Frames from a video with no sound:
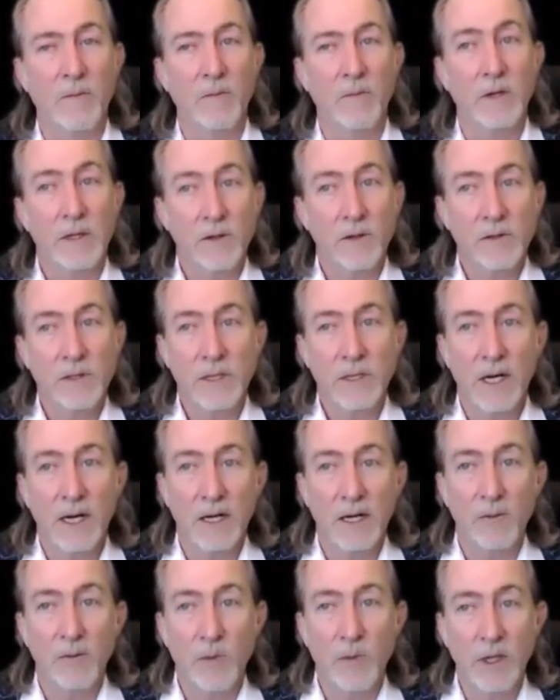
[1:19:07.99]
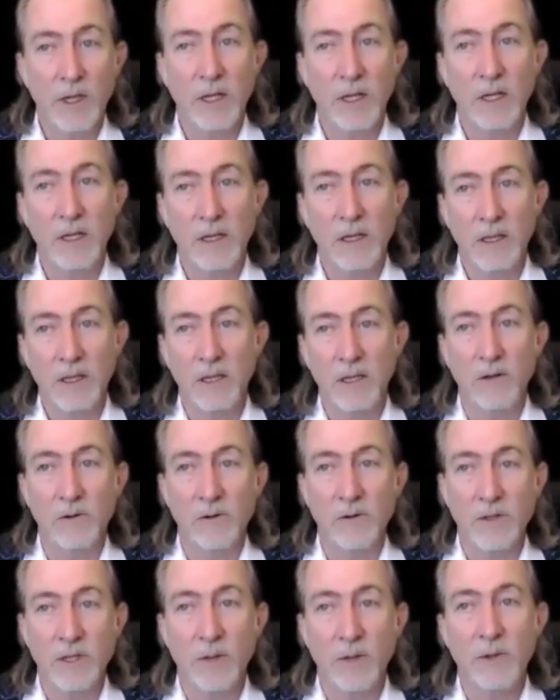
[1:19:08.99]
But there's got to be, you
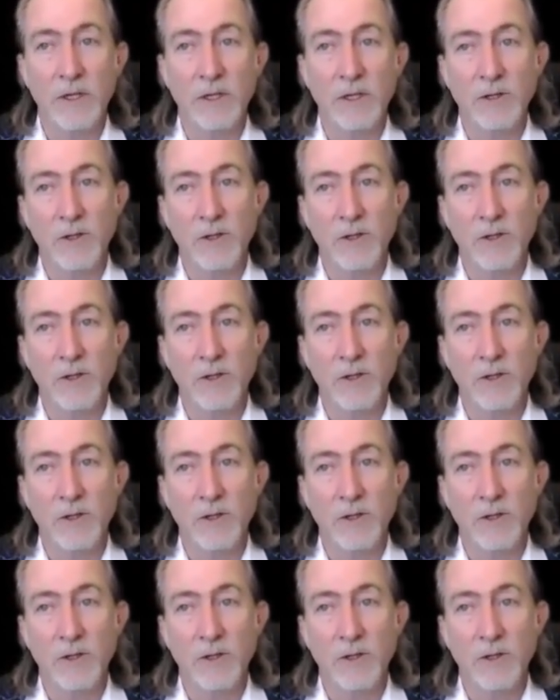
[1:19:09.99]
know, something.